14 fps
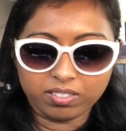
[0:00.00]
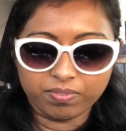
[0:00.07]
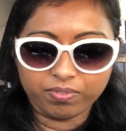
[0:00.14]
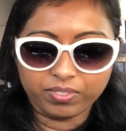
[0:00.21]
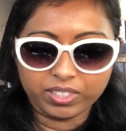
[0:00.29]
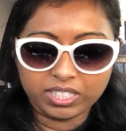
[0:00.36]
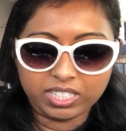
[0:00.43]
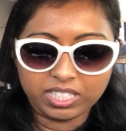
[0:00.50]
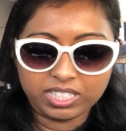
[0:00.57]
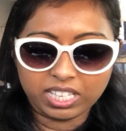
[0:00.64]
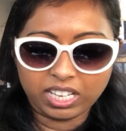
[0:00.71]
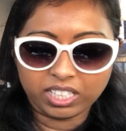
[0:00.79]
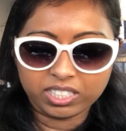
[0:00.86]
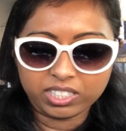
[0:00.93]
It says
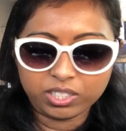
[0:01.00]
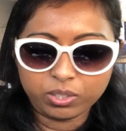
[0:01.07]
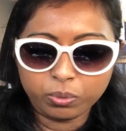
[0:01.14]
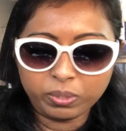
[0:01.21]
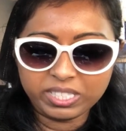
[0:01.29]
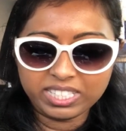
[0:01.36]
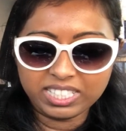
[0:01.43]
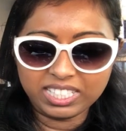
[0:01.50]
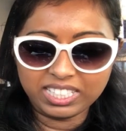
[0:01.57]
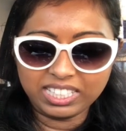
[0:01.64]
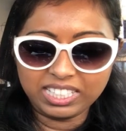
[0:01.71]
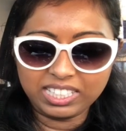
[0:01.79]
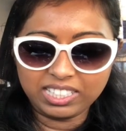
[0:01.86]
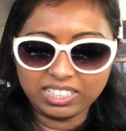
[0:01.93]
Exquisite
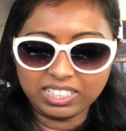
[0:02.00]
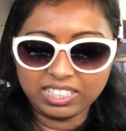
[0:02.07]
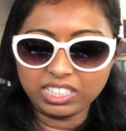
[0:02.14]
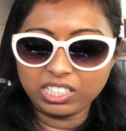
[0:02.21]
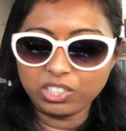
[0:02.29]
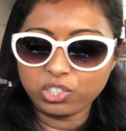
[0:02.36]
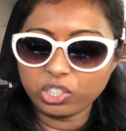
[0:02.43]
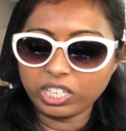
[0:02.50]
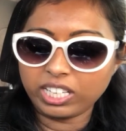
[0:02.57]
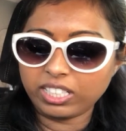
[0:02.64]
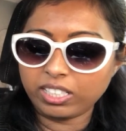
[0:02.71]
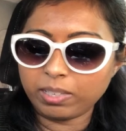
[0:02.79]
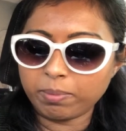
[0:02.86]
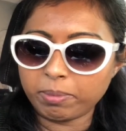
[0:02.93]

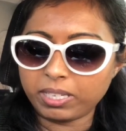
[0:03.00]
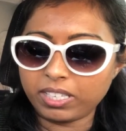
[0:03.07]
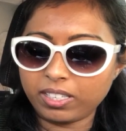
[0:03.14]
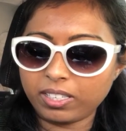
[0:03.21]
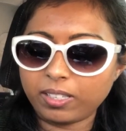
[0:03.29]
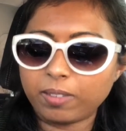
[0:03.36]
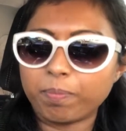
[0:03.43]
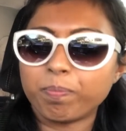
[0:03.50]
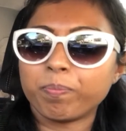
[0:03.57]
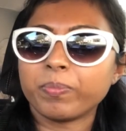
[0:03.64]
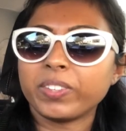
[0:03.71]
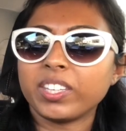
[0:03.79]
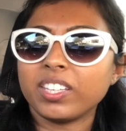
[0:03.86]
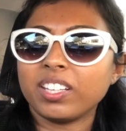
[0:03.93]
EJ Limited,
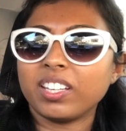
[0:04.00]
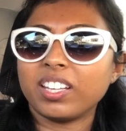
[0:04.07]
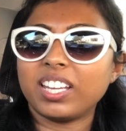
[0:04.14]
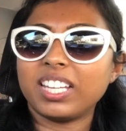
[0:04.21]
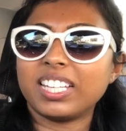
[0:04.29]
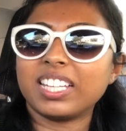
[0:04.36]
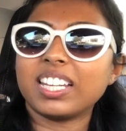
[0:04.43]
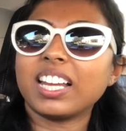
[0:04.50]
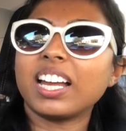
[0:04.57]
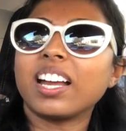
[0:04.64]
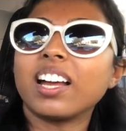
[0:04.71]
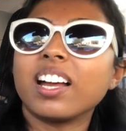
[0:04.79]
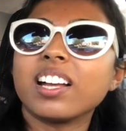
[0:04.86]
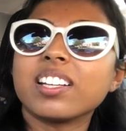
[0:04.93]
and it
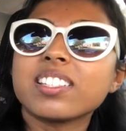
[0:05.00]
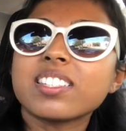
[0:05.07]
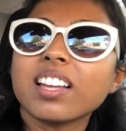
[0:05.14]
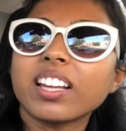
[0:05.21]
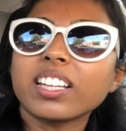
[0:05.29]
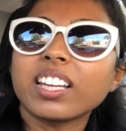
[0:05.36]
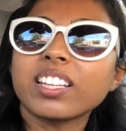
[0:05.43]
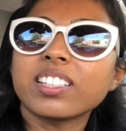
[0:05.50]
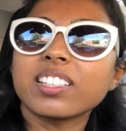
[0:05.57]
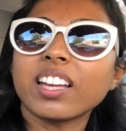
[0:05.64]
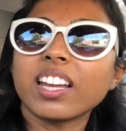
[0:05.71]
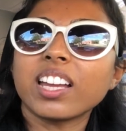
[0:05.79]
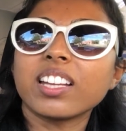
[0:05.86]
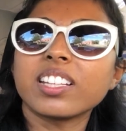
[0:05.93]
has, I get it,
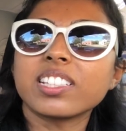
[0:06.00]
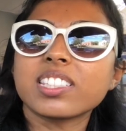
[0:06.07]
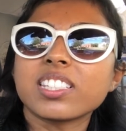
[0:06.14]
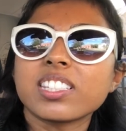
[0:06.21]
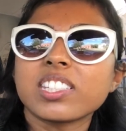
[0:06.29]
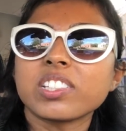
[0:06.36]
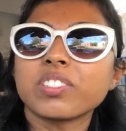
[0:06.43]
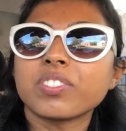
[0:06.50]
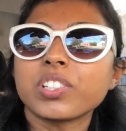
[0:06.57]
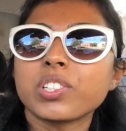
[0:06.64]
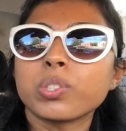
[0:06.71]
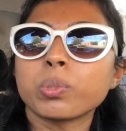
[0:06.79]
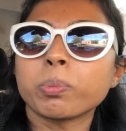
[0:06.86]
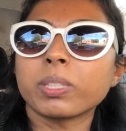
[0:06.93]
it's the Silver
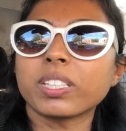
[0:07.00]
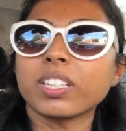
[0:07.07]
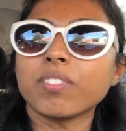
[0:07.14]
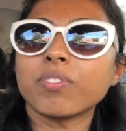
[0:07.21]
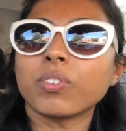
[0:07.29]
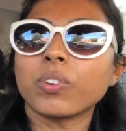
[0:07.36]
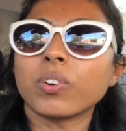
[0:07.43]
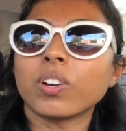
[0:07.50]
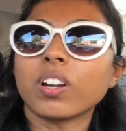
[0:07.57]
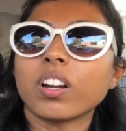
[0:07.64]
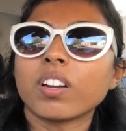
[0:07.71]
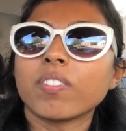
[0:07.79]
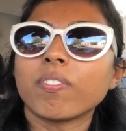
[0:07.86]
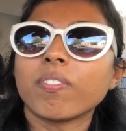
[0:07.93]
Jubilee for
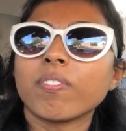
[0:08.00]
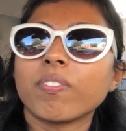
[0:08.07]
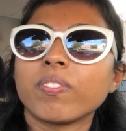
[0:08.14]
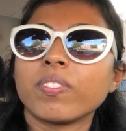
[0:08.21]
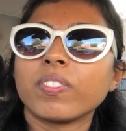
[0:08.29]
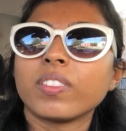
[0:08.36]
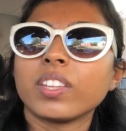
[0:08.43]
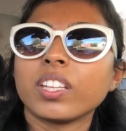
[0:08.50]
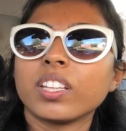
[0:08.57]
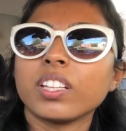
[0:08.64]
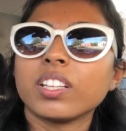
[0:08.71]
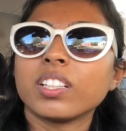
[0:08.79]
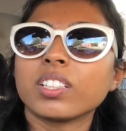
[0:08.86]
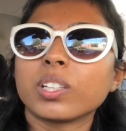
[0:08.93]

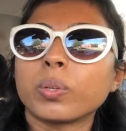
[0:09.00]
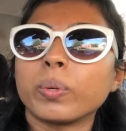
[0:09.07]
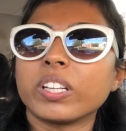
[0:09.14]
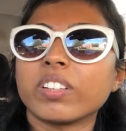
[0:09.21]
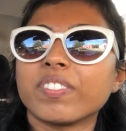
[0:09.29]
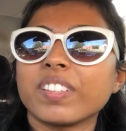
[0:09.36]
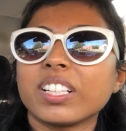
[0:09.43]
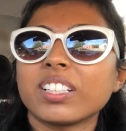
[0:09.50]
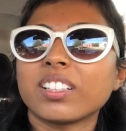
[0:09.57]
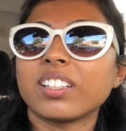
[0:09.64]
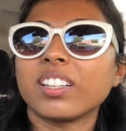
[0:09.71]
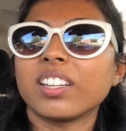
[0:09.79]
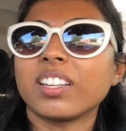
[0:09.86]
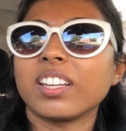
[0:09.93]
the Queen of
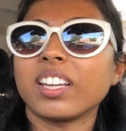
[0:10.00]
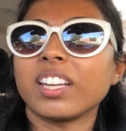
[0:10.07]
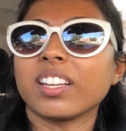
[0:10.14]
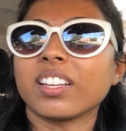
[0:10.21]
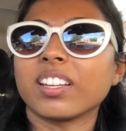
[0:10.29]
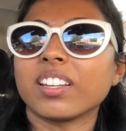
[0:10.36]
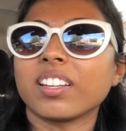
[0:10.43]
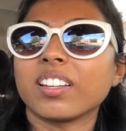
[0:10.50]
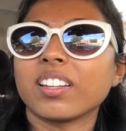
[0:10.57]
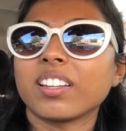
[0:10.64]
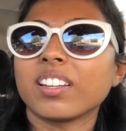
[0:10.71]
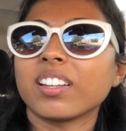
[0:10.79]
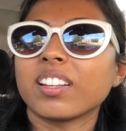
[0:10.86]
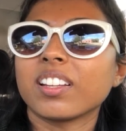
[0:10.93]
England, and
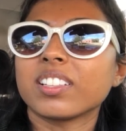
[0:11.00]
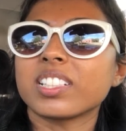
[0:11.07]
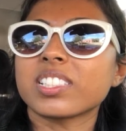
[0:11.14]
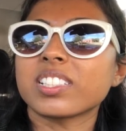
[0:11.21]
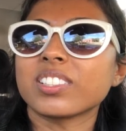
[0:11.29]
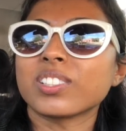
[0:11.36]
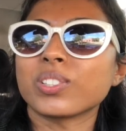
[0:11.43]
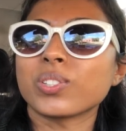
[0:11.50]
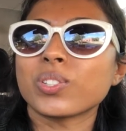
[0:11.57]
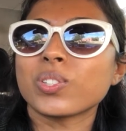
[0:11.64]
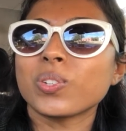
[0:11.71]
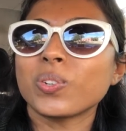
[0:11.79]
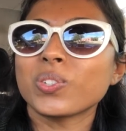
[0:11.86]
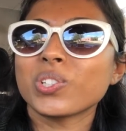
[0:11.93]
there's a little
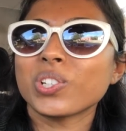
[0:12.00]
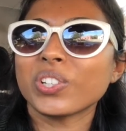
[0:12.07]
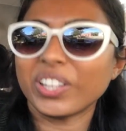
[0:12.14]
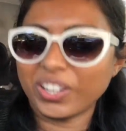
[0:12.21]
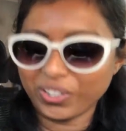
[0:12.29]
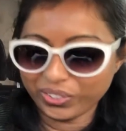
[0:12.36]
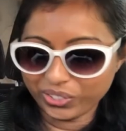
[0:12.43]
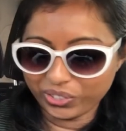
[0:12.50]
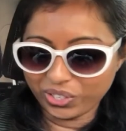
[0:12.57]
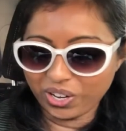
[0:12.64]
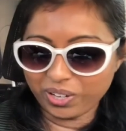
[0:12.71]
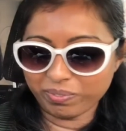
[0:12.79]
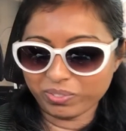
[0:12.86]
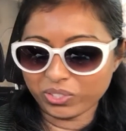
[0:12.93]
soldier there on the
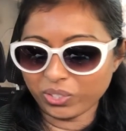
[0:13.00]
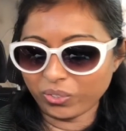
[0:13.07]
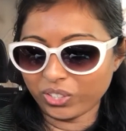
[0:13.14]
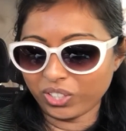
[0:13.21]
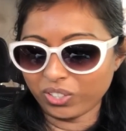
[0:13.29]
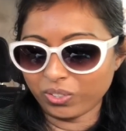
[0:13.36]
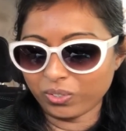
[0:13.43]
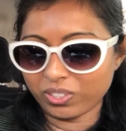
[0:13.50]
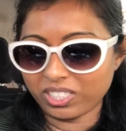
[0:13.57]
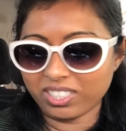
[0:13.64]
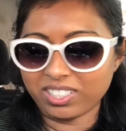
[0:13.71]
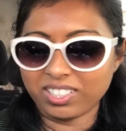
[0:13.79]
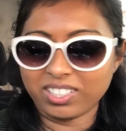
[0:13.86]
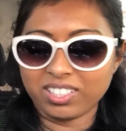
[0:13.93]
top, so cute.
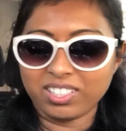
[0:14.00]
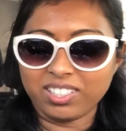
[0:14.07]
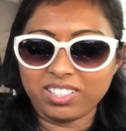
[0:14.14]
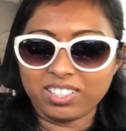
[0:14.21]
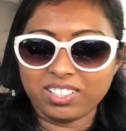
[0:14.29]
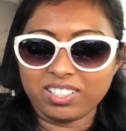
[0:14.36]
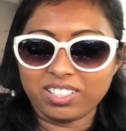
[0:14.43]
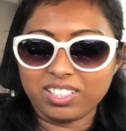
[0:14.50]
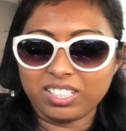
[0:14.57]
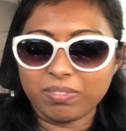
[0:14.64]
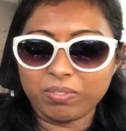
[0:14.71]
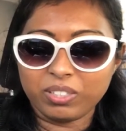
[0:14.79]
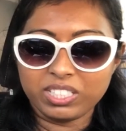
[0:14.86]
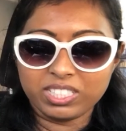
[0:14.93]

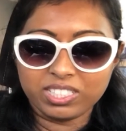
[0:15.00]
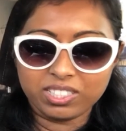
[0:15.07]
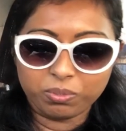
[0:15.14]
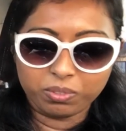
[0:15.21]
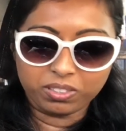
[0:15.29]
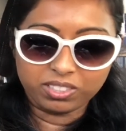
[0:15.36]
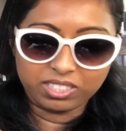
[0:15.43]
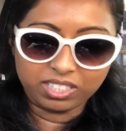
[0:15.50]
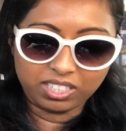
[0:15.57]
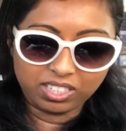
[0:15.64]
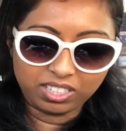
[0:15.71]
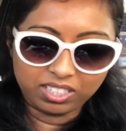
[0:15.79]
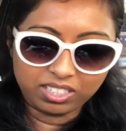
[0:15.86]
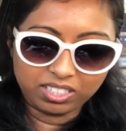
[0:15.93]
What does this one say?